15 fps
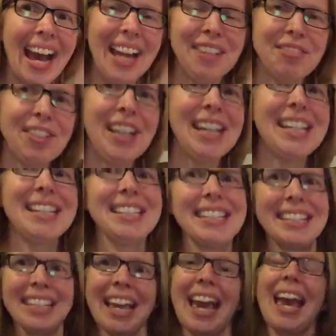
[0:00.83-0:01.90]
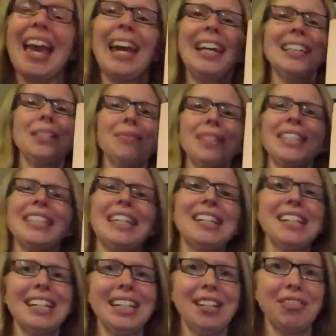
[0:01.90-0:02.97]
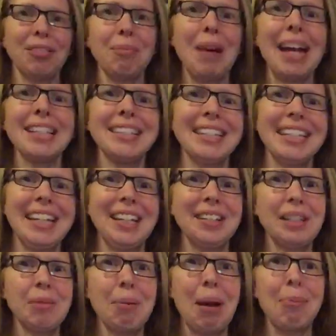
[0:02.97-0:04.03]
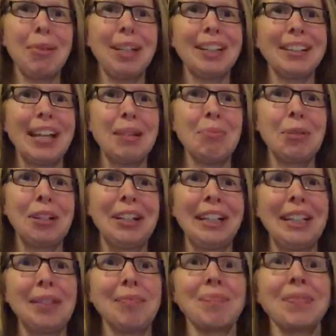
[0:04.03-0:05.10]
Hi friends, it's Miss Sara here from Hudson Area Public Library.